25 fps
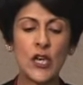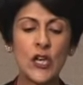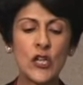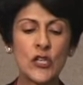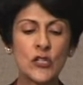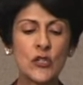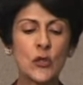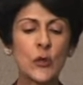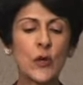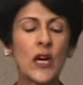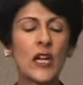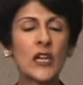
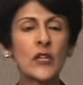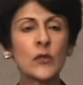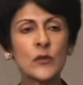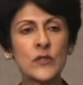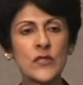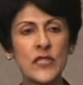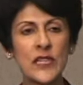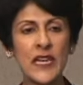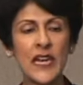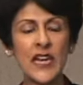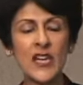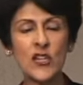So
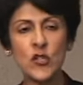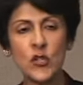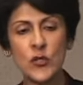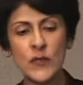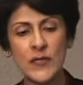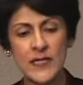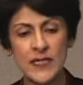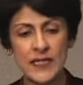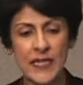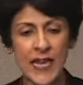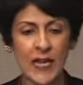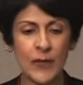
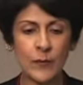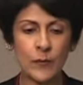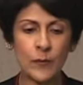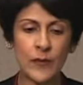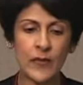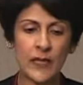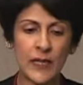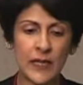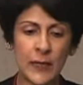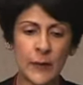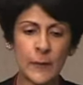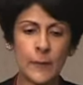hallucinations can
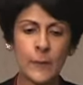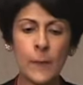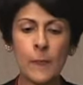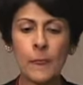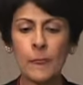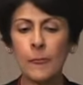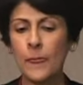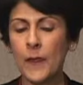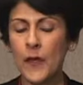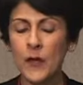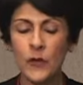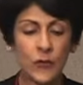be
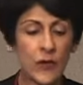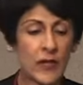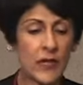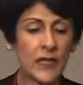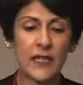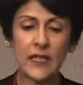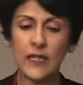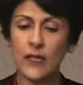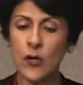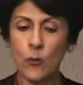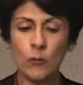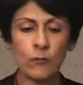
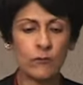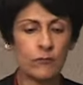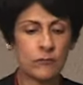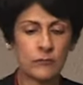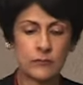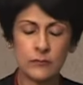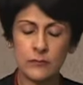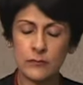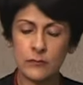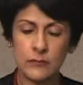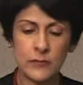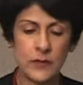really
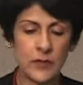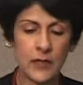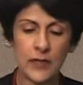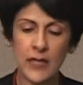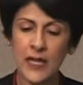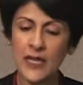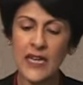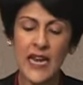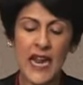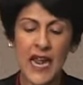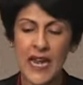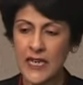
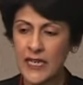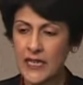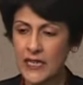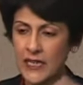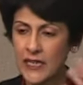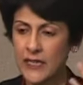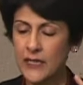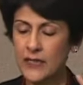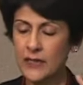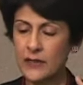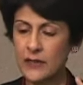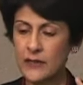in
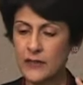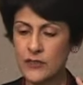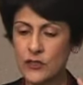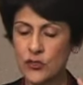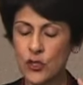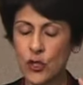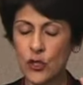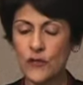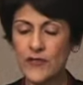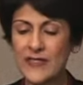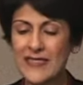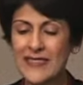any
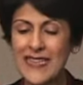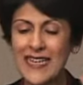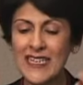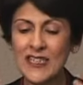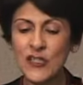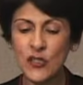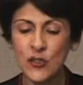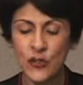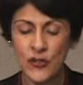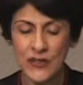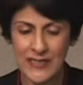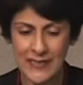sort of
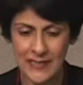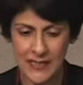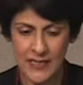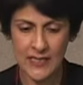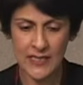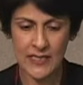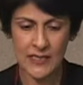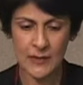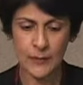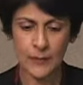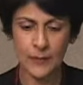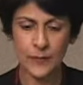sensory
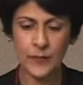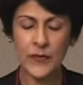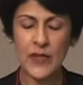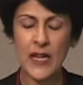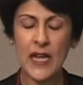system.